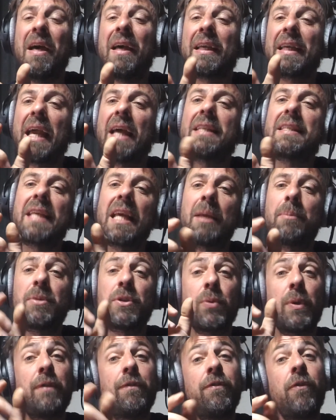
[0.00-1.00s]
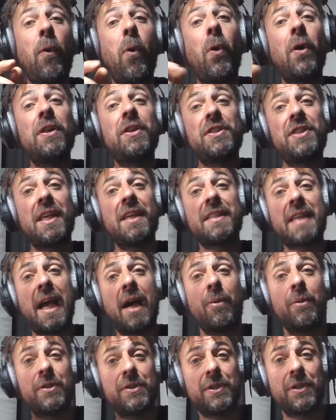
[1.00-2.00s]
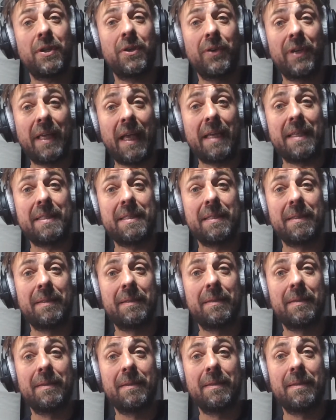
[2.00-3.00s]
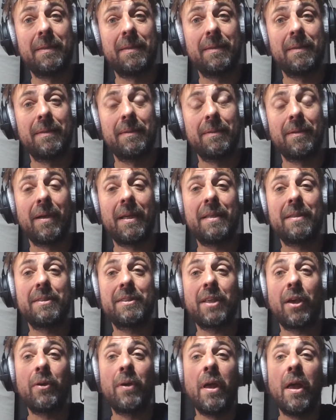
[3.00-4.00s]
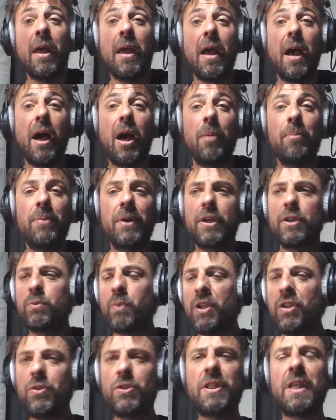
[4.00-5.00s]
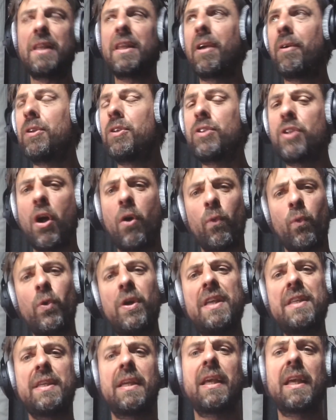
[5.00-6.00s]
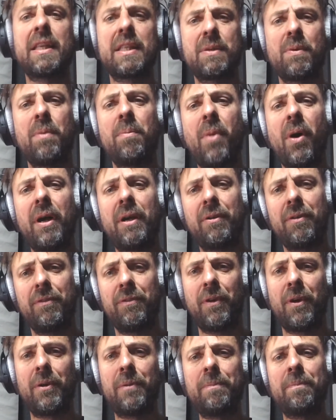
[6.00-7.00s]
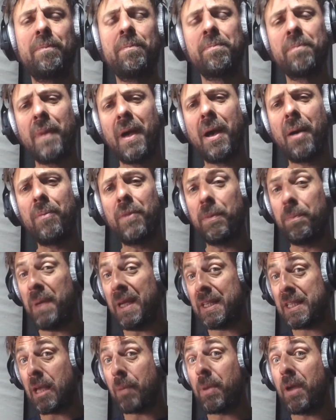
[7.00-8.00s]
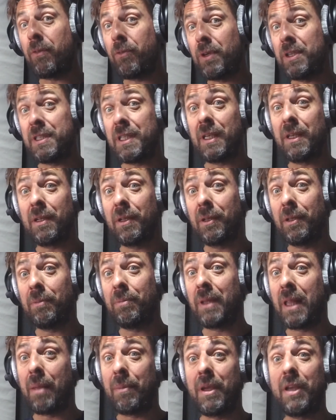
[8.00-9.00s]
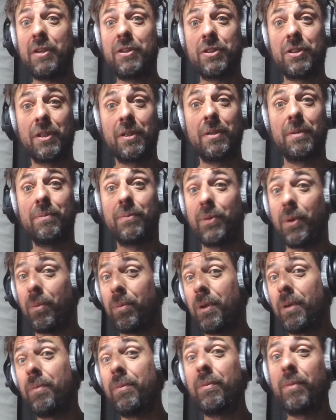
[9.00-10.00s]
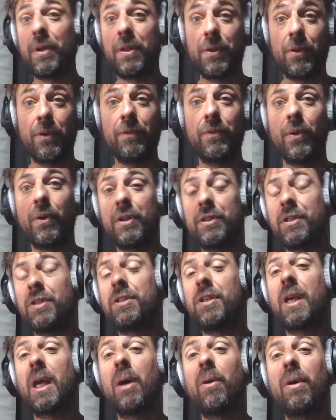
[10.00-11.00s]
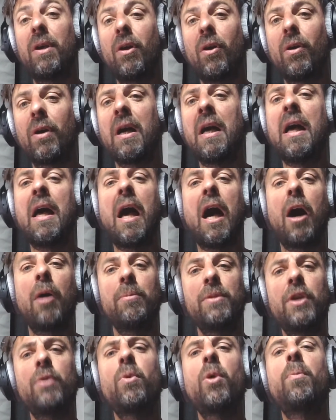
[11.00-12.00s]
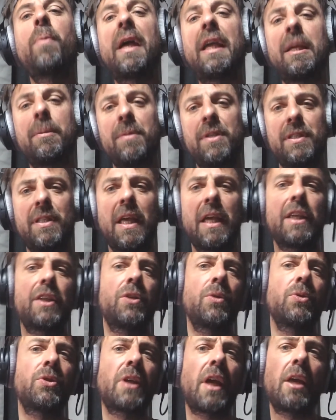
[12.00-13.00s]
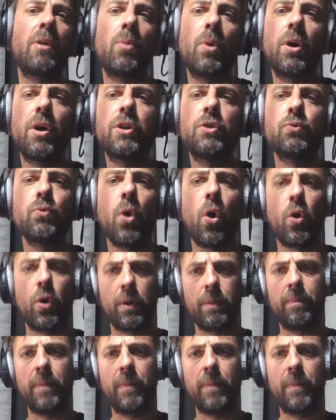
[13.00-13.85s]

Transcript: can take between 4 and 6 hours to create, right? So, because when you sit there and you start reading into a microphone that picks up every single blemish and problem with your voice as you go along, you will make mistakes. You'll say words wrong.